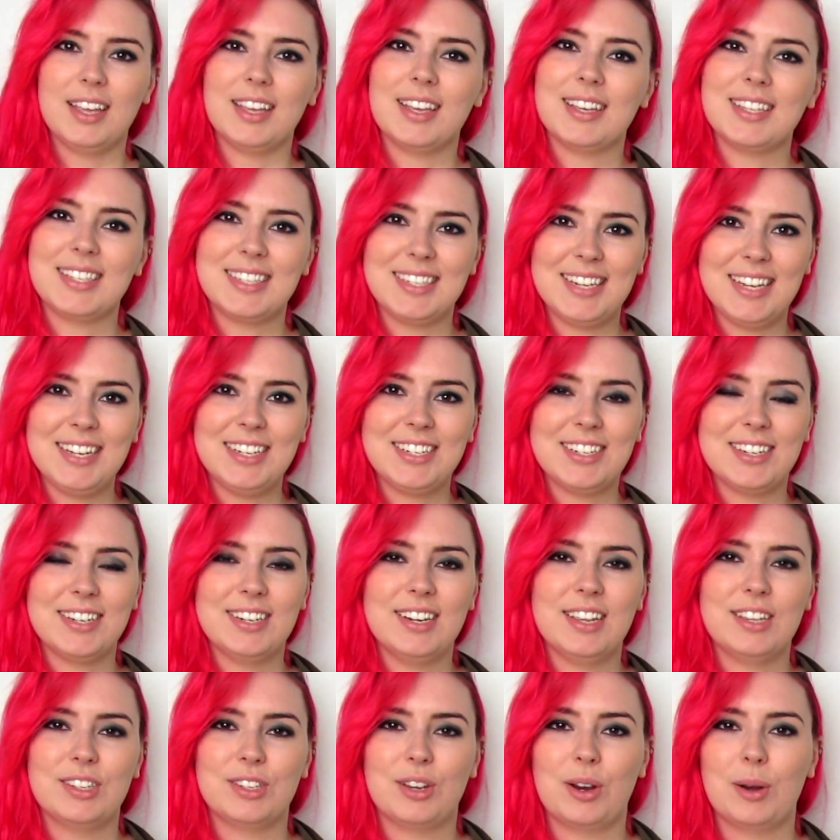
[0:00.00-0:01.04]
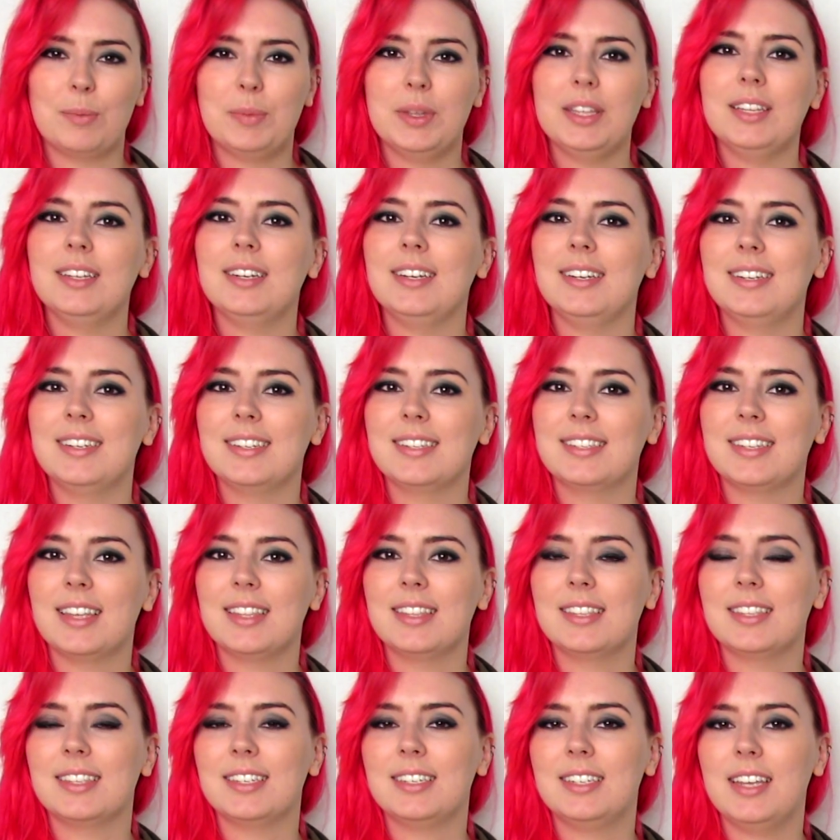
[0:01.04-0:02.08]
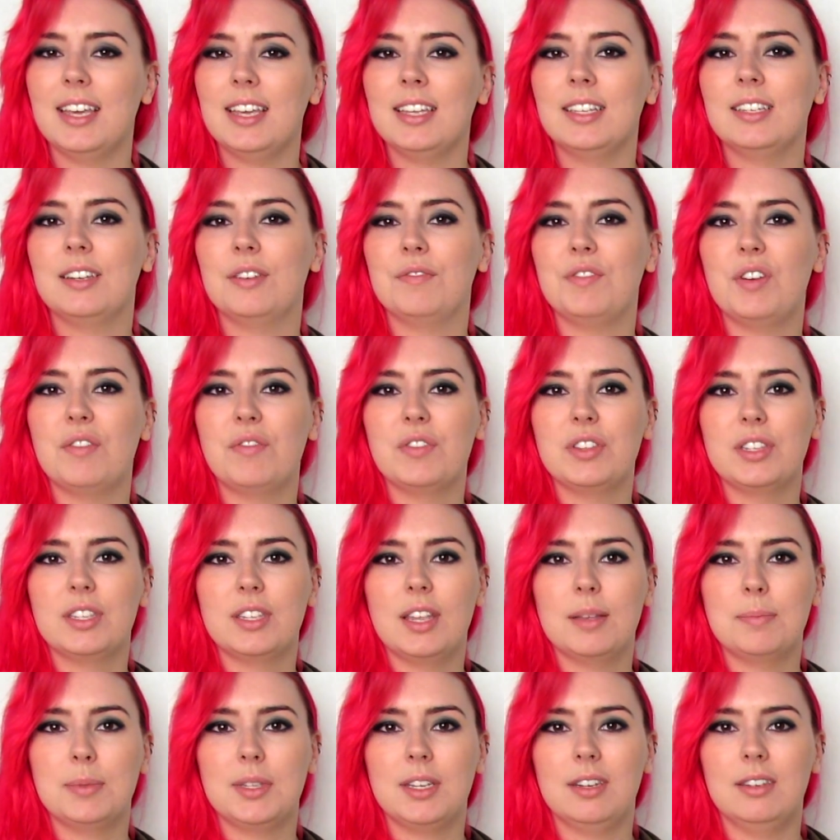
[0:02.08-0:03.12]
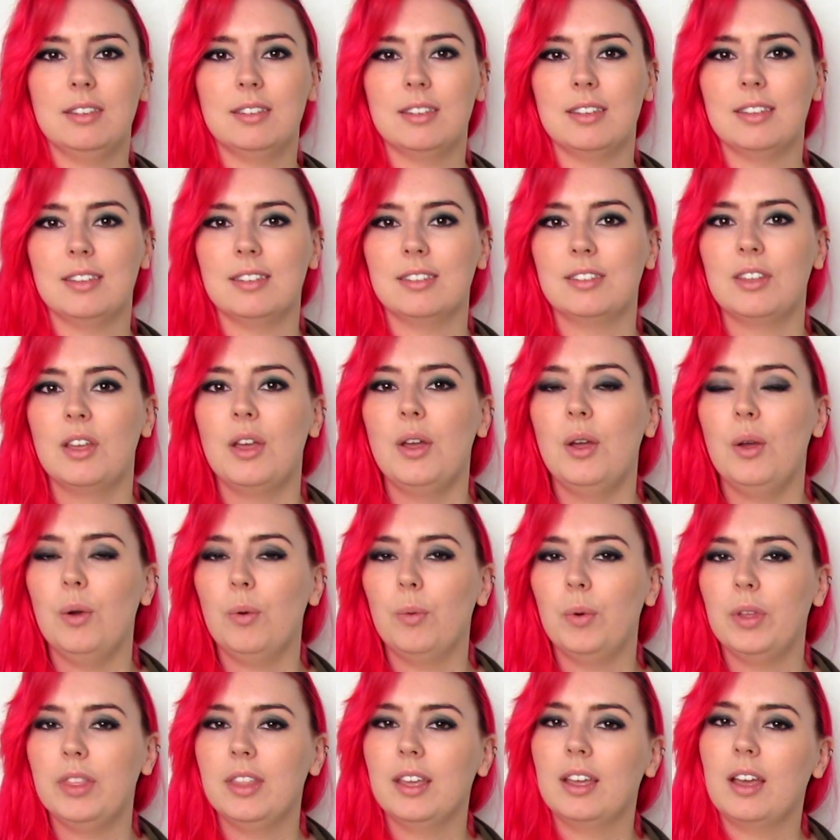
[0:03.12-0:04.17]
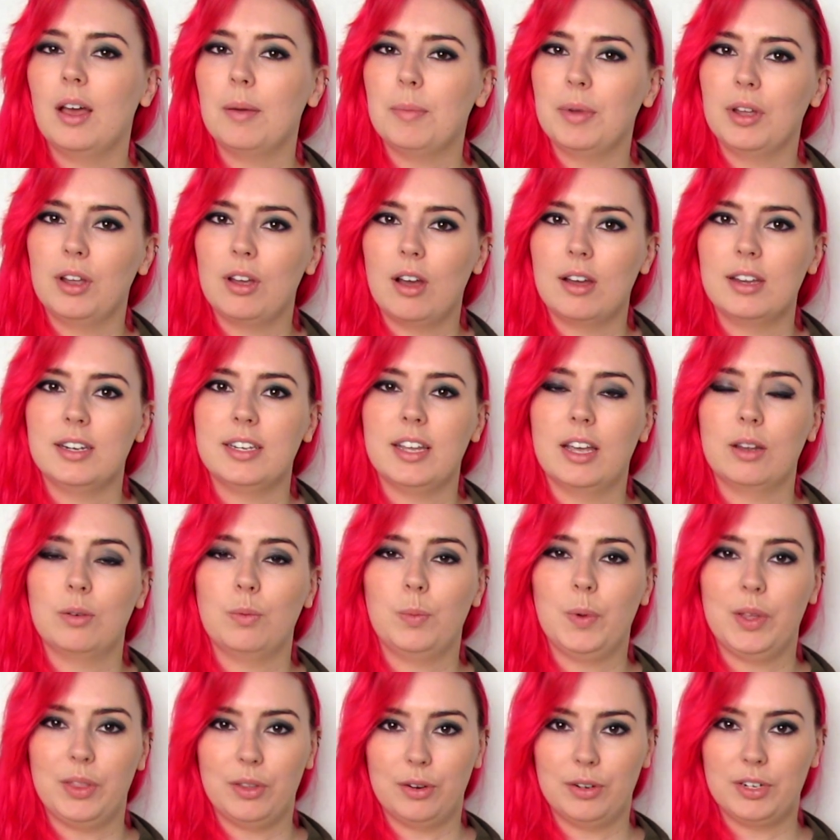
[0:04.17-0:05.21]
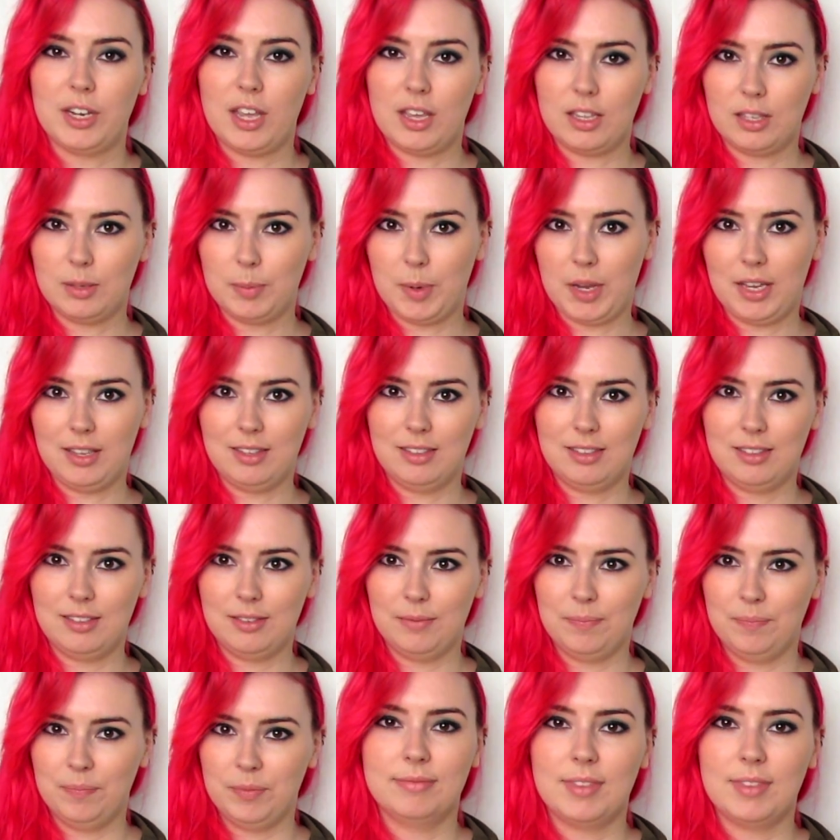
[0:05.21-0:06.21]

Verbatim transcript: Gustation is our ability to sense the taste of different substances when they come in contact with our taste buds.